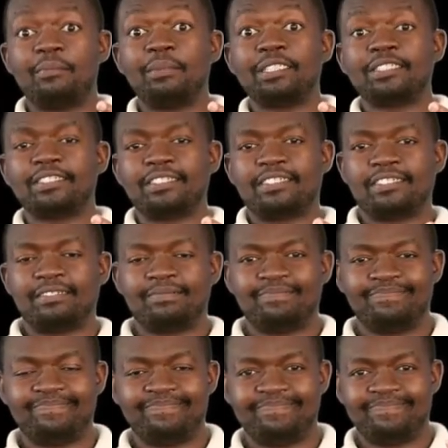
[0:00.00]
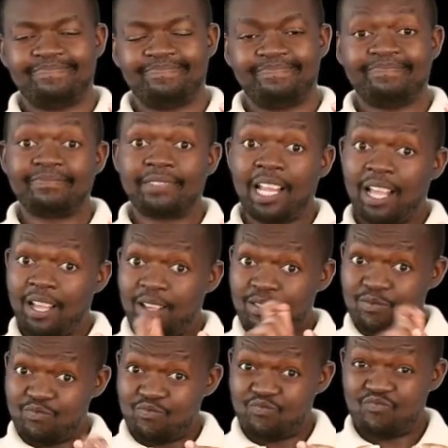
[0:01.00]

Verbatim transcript: Write them down quickly.